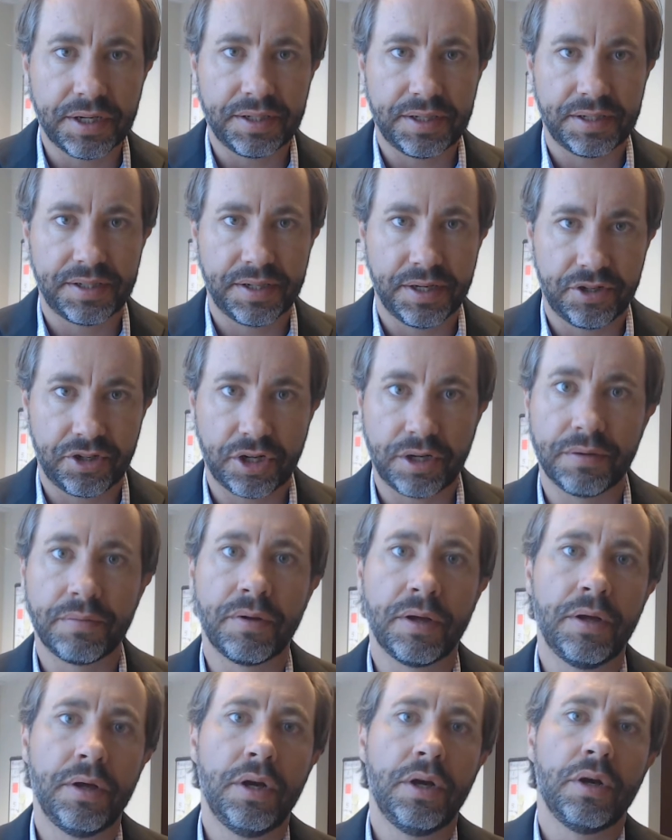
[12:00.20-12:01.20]
decision,
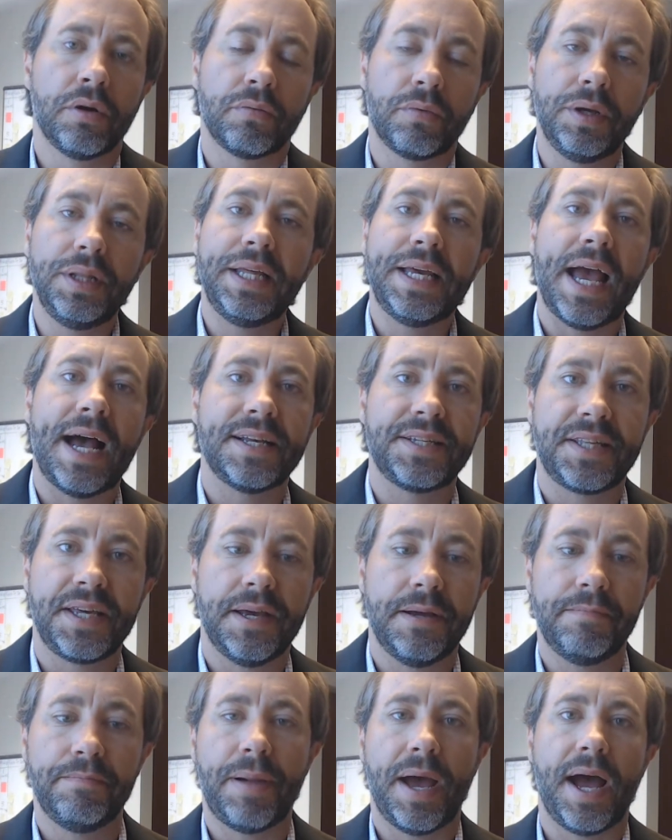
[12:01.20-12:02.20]
really has the
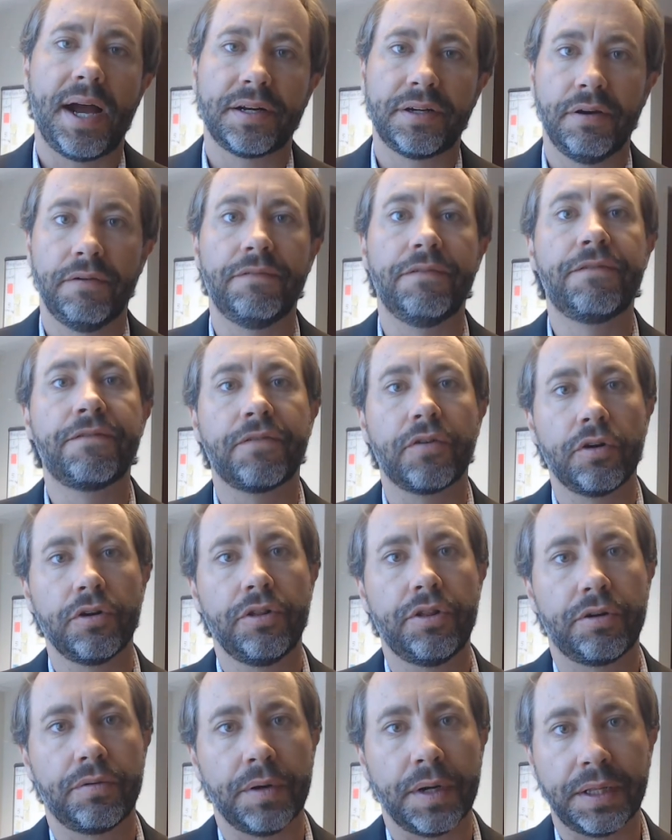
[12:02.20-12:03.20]
impact of
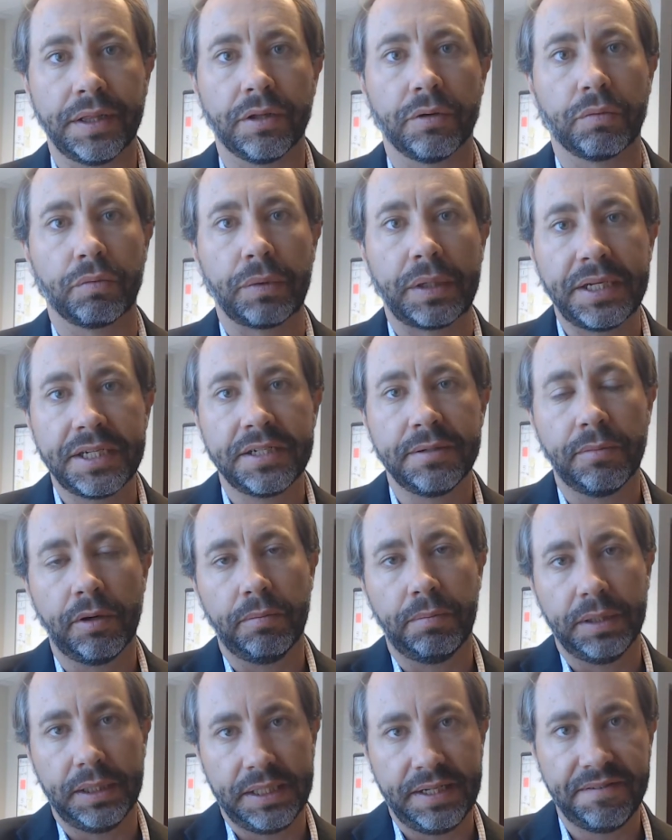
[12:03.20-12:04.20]
furthering the reasonable
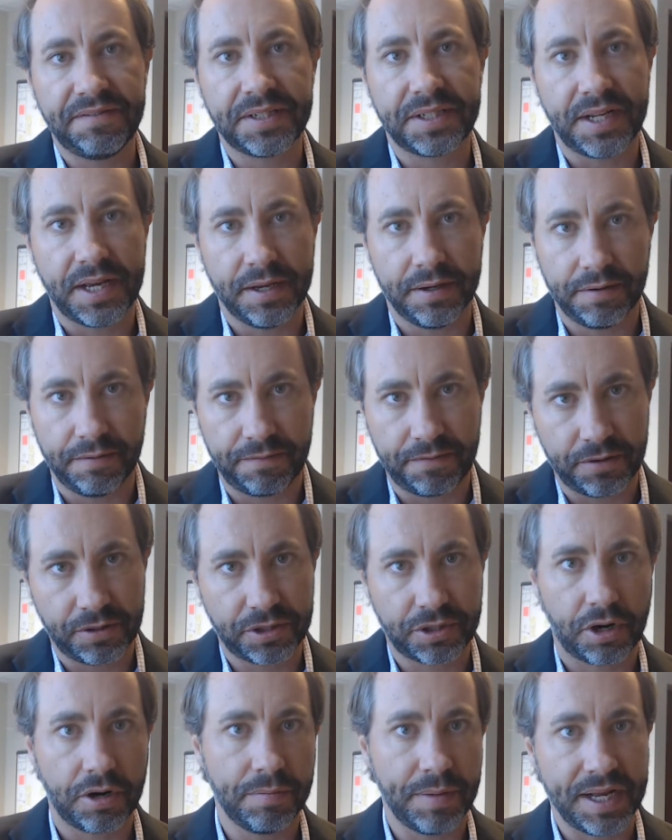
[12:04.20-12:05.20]
belief standard for
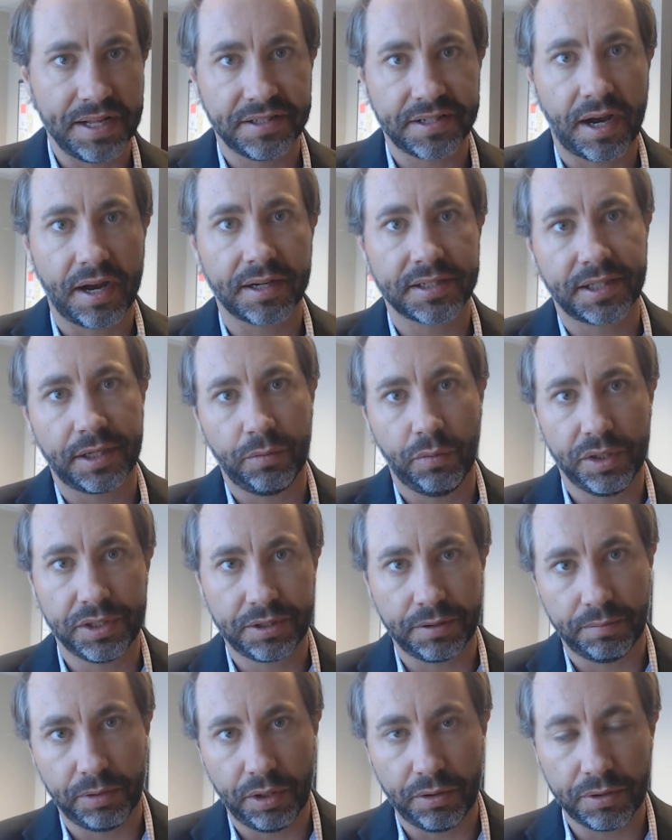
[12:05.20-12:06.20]
Sarbanes-Oxley
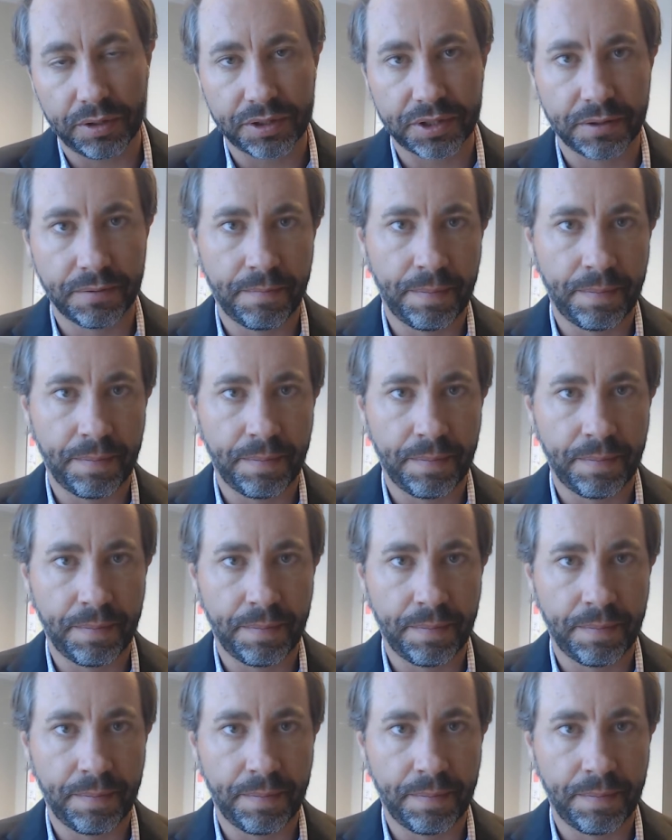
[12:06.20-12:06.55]
whistleblowers.